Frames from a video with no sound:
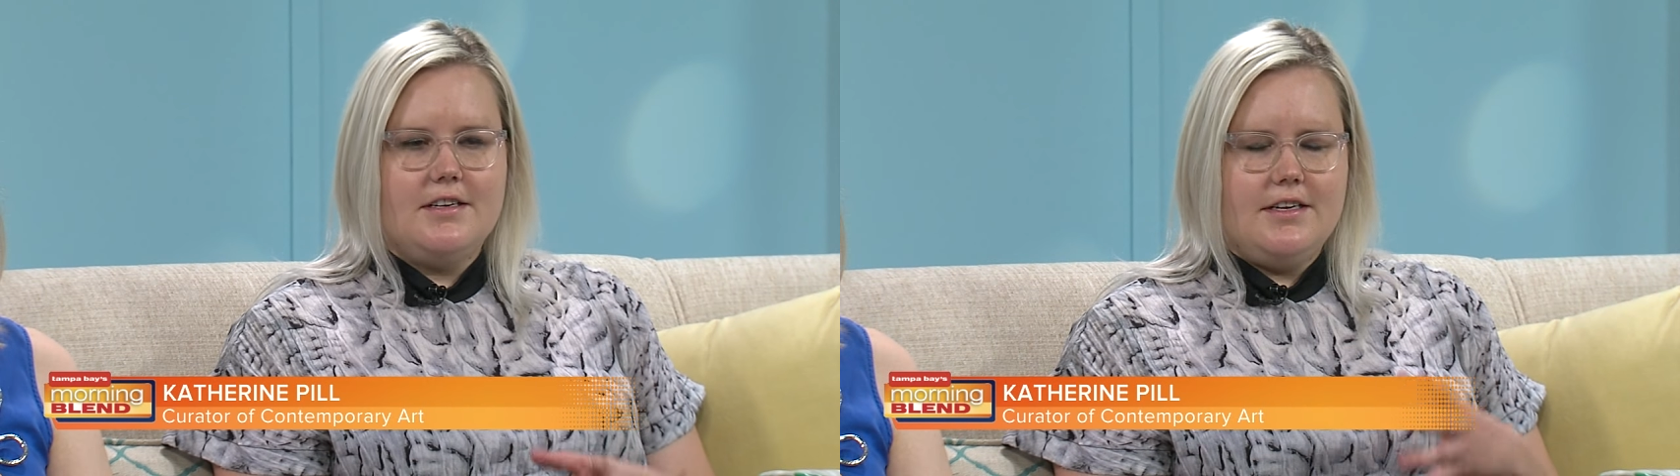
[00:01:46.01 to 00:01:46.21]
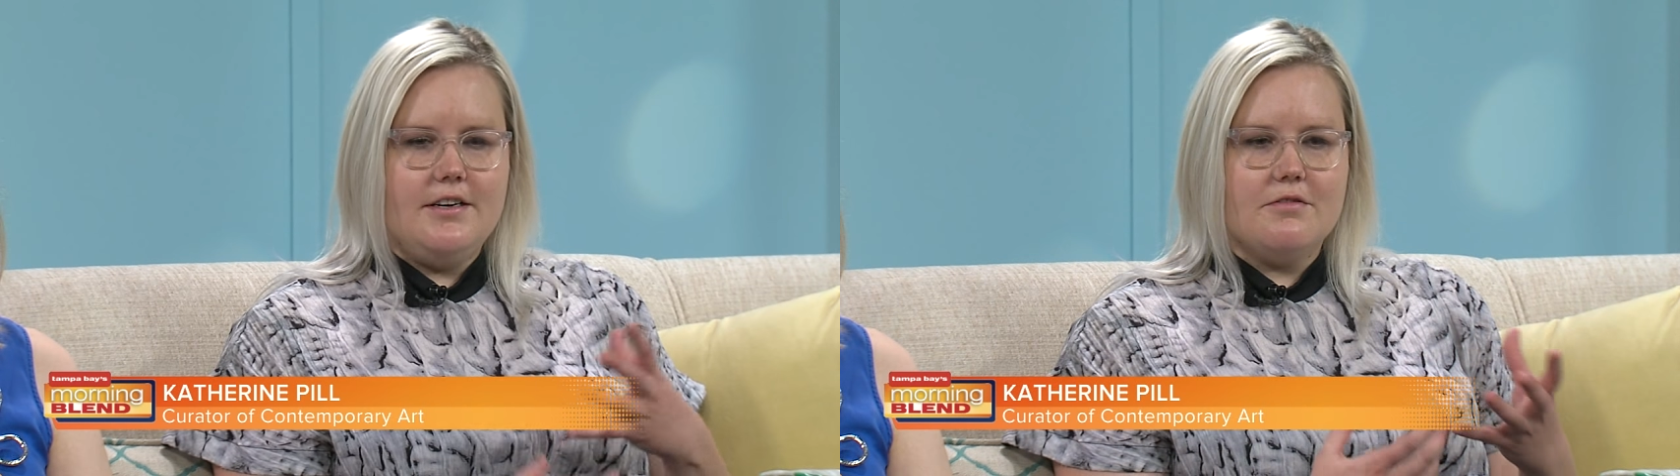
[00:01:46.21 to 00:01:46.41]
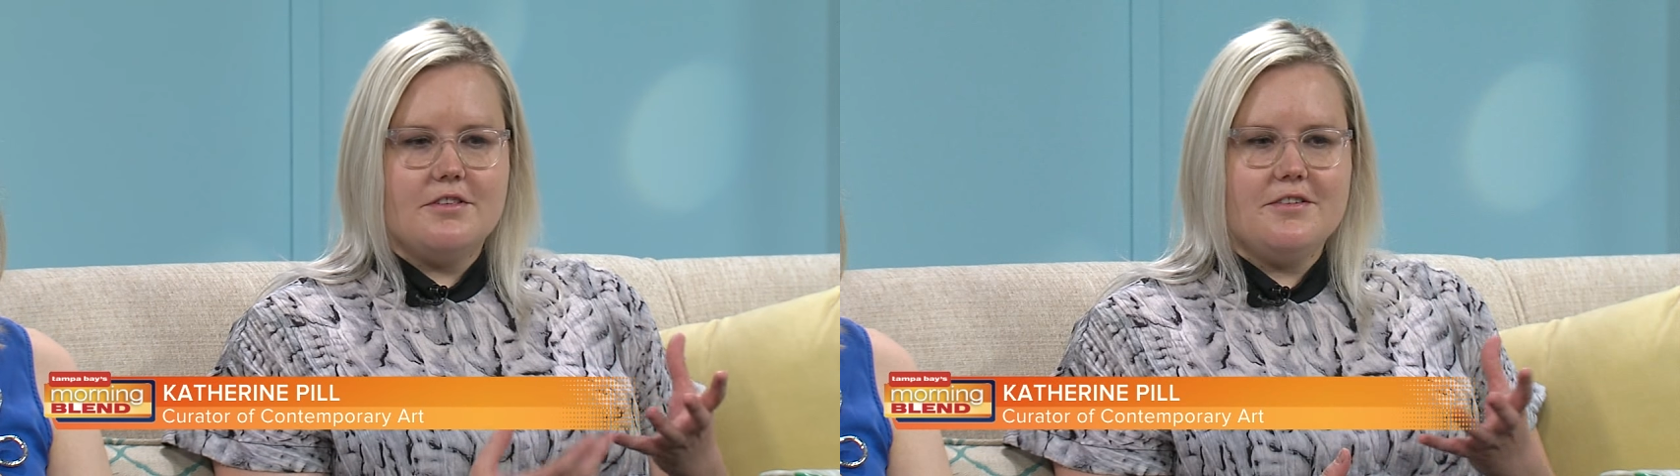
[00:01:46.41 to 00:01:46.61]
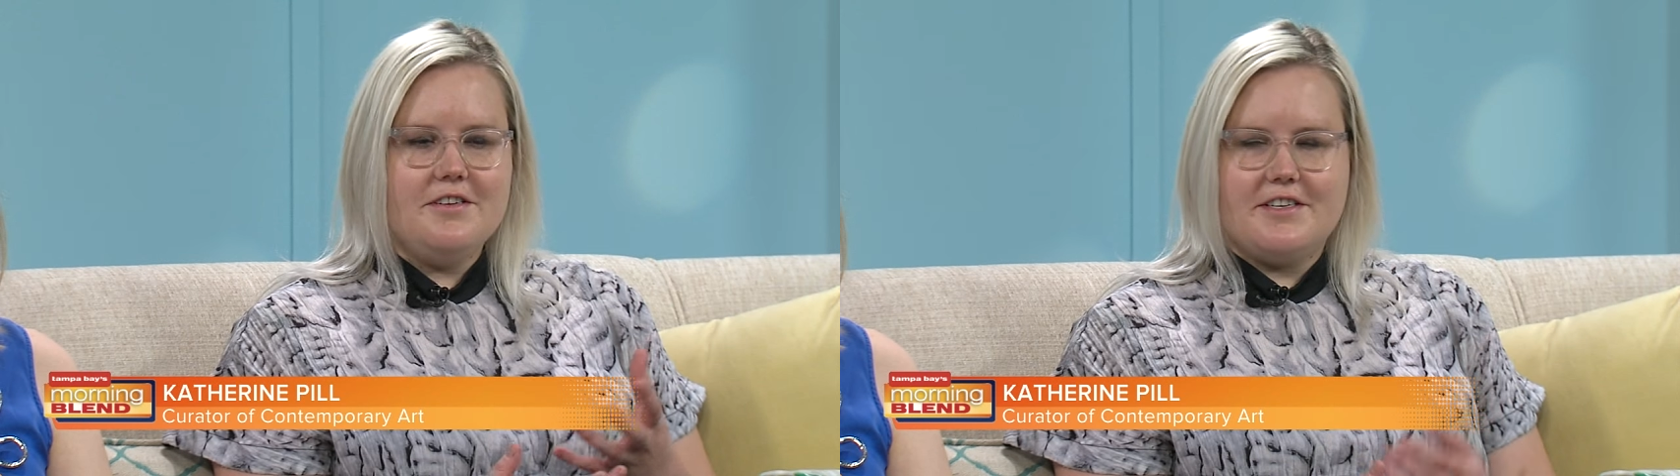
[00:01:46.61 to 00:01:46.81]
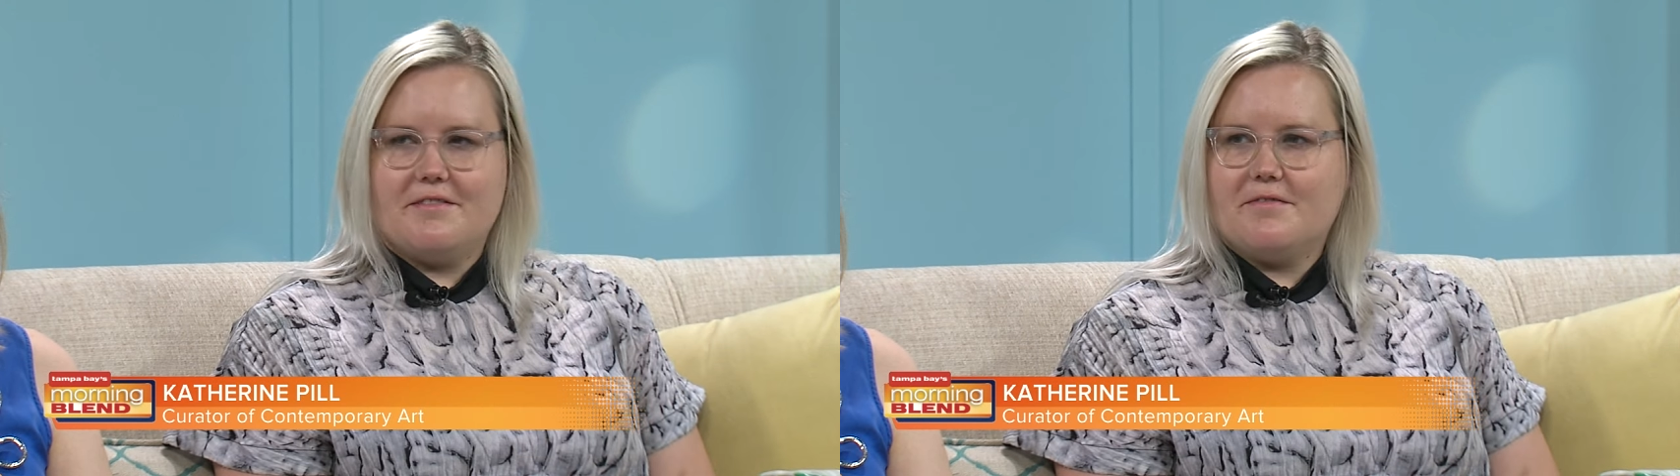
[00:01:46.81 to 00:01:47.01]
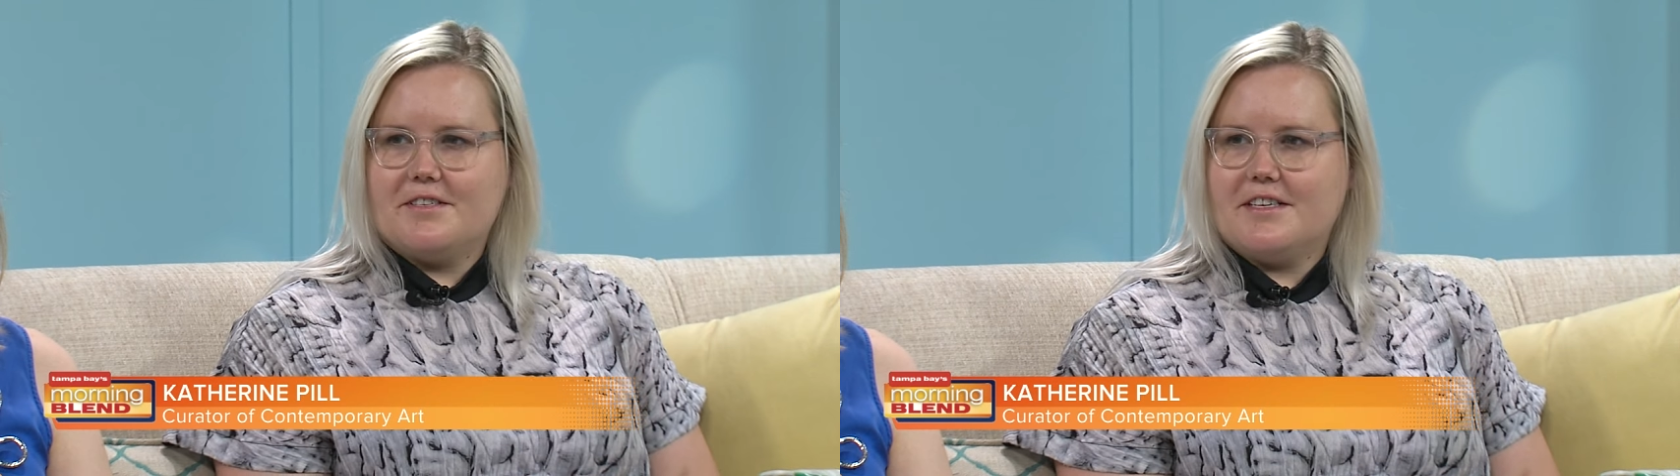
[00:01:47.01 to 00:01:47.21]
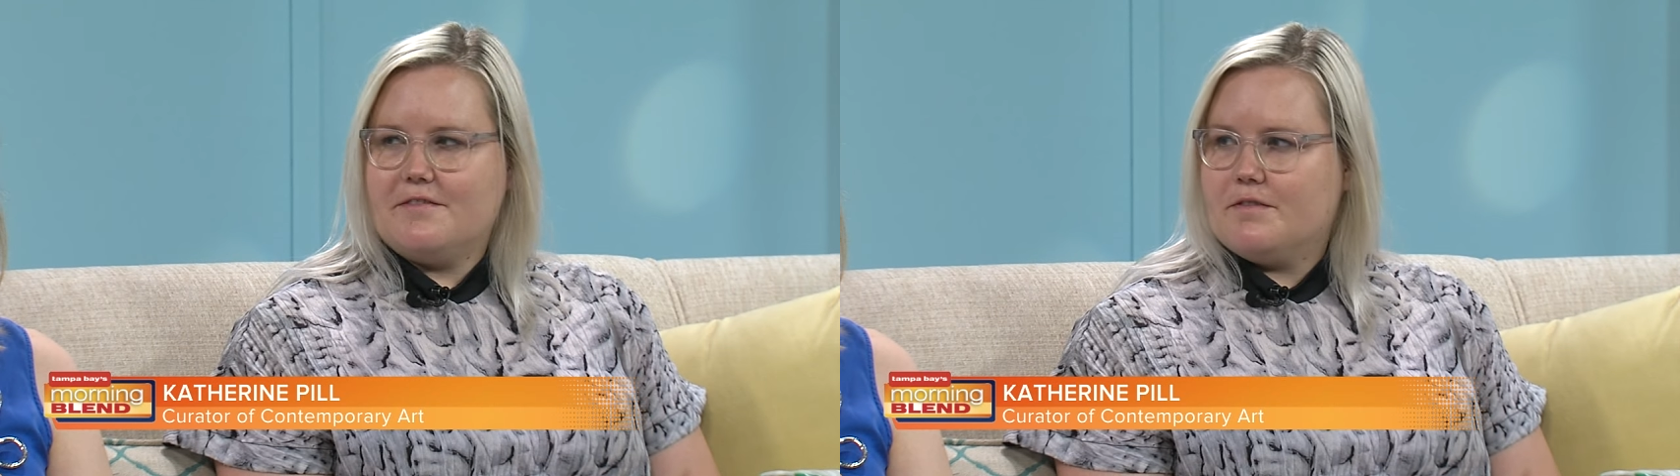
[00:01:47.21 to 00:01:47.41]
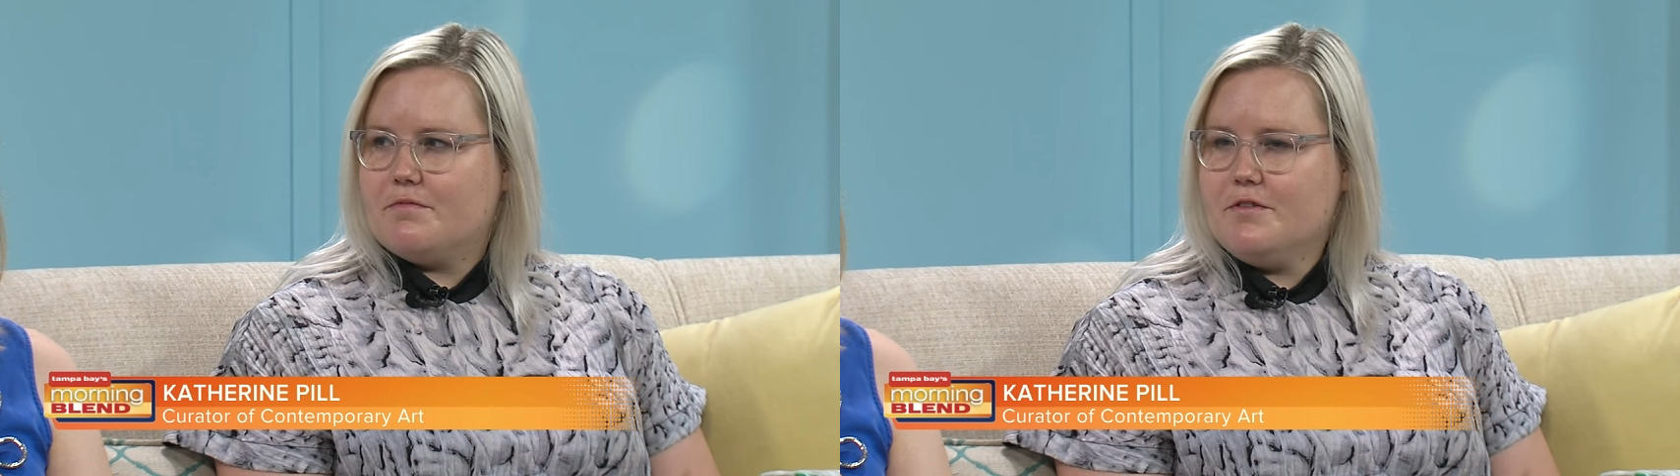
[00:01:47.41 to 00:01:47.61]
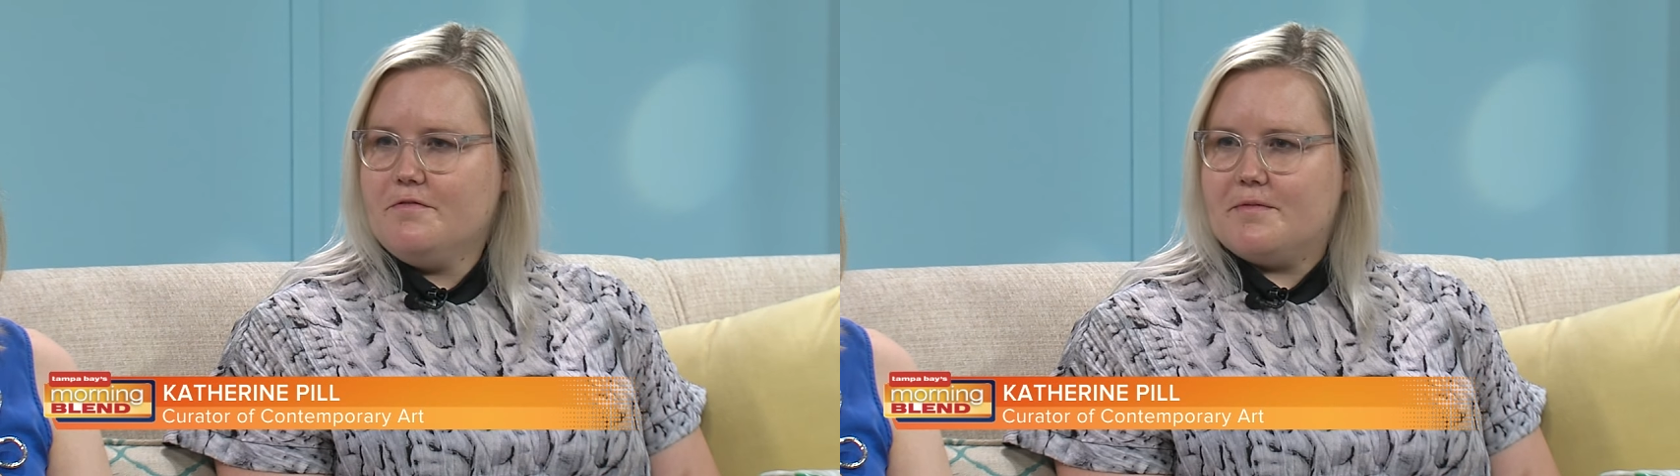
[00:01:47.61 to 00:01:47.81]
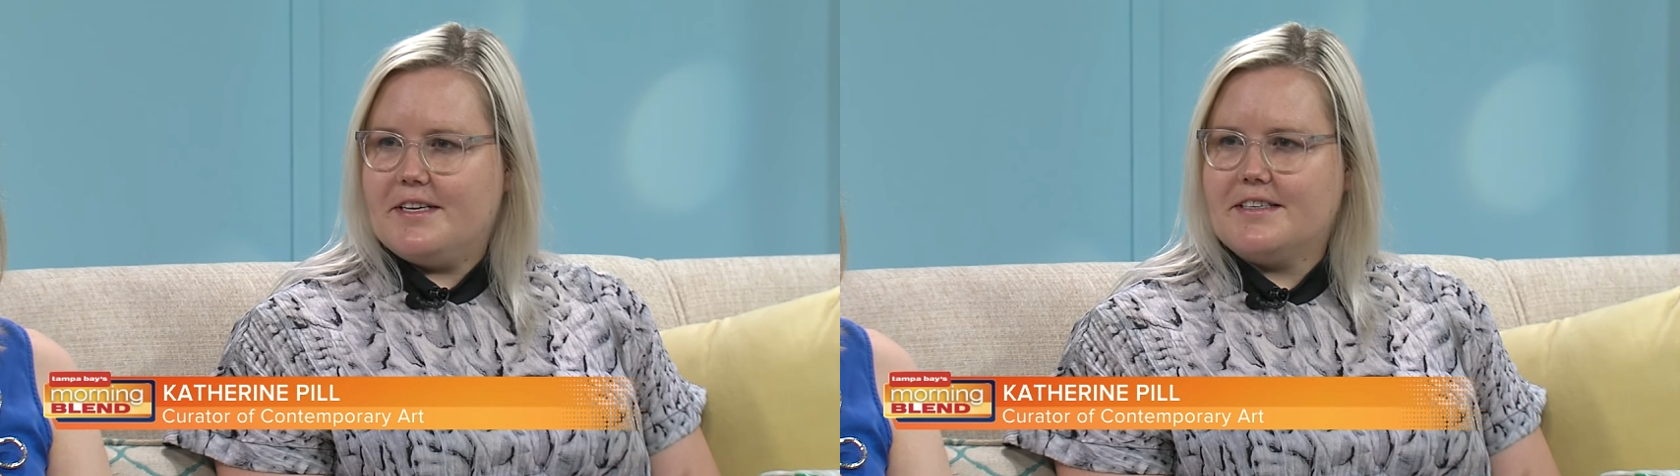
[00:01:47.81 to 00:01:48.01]
you know, searching for
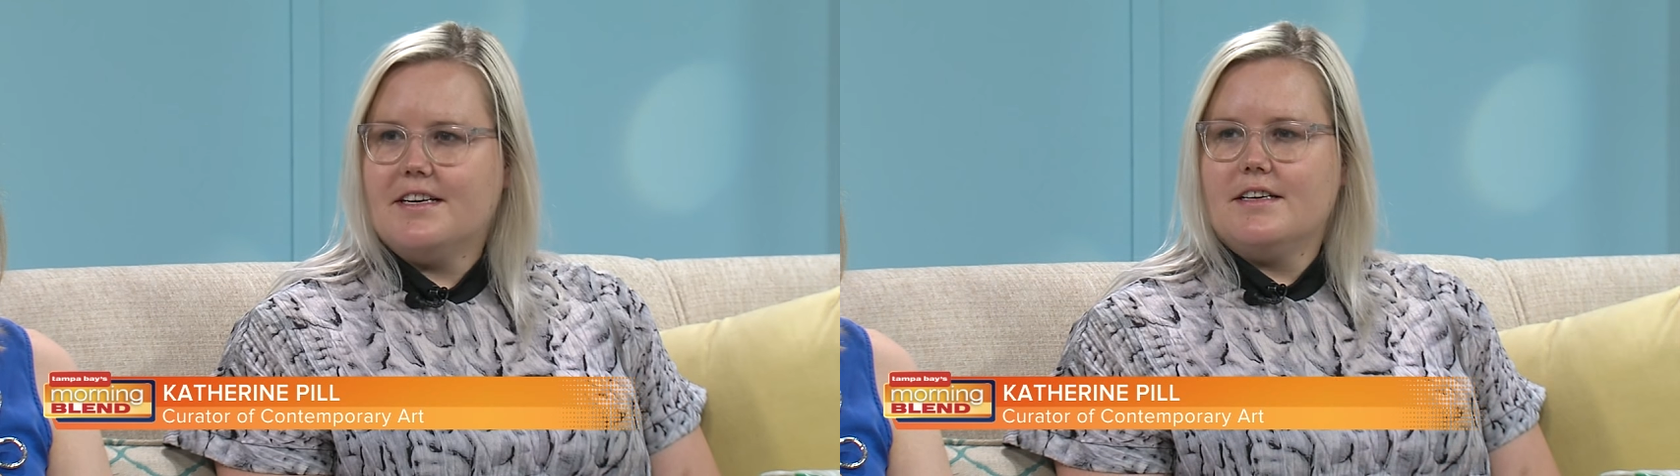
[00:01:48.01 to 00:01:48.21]
self-improvement.